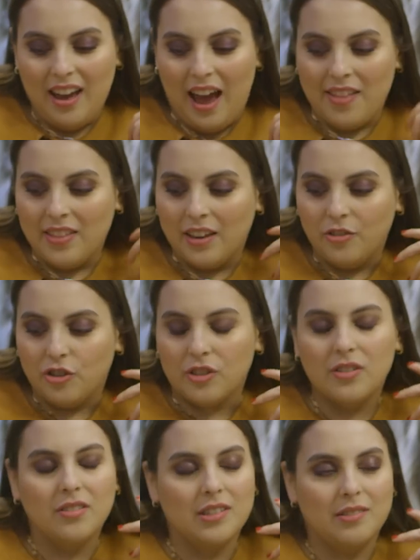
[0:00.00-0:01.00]
then
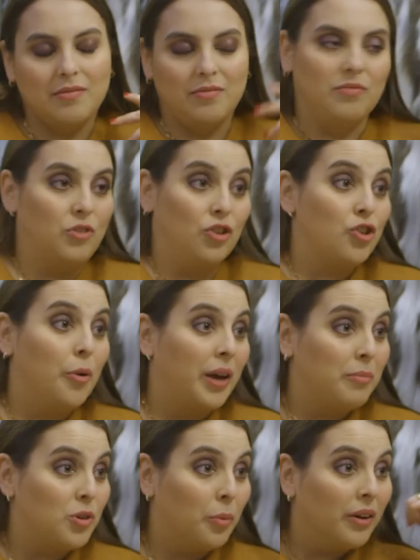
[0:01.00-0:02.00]
just showing up
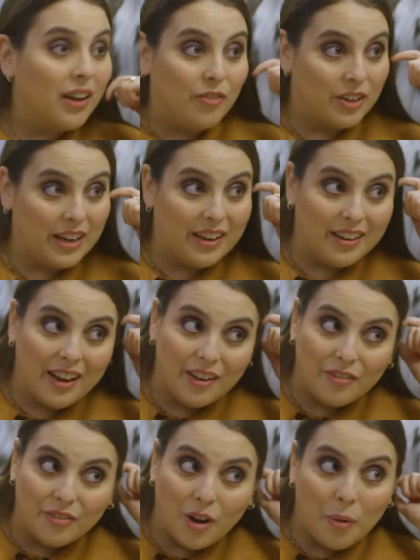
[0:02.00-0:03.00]
to work every day and kind
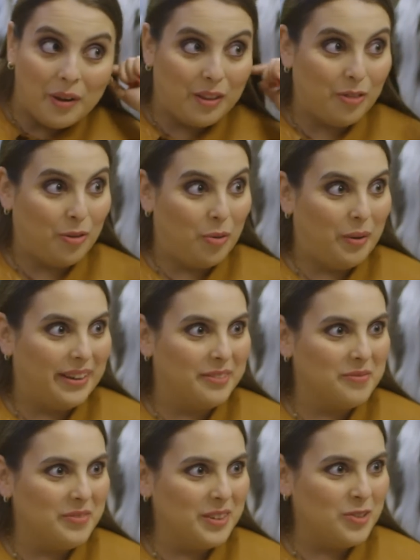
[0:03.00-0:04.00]
of going through what
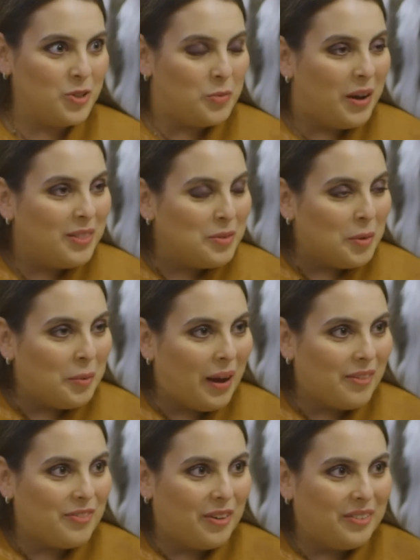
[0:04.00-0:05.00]
she went through, I
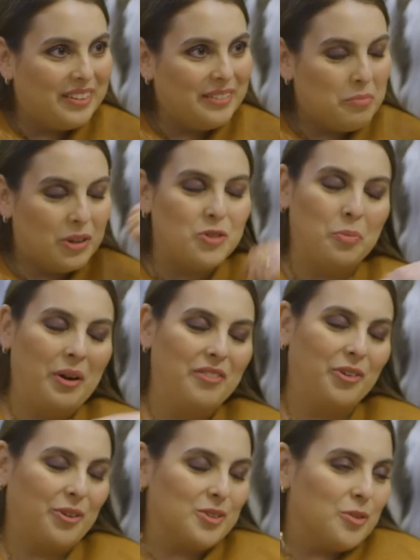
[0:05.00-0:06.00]
felt much
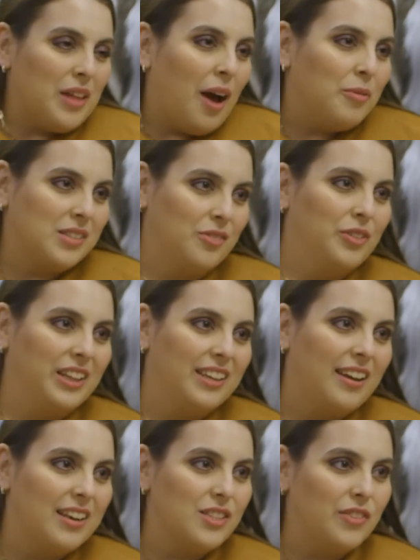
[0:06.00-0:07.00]
braver. So that was a really
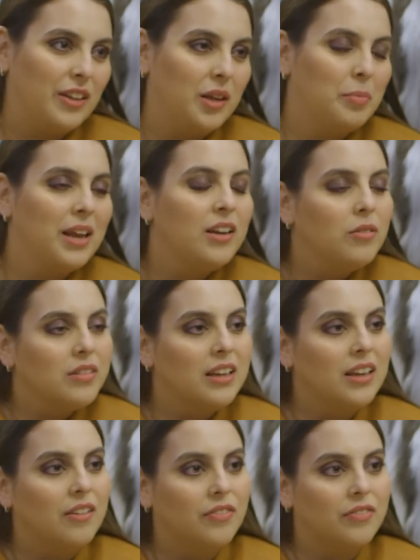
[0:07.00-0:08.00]
nice feeling. But I don't
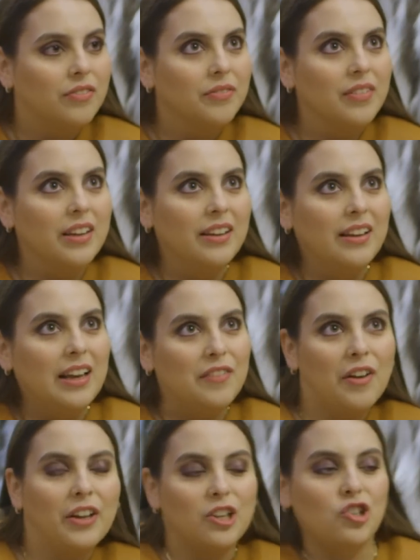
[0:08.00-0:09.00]
think it
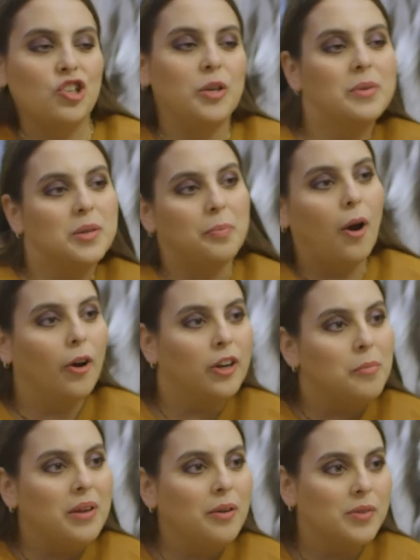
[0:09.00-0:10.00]
felt like she was a part of
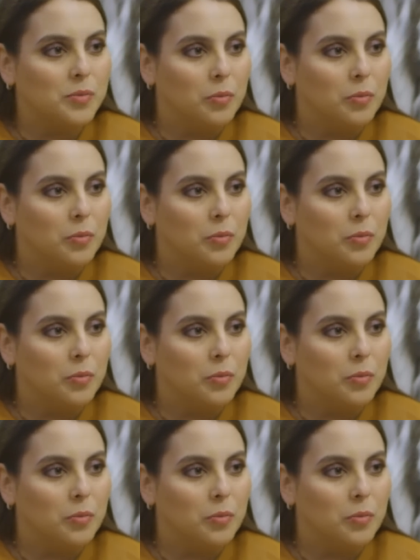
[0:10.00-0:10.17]
me. It was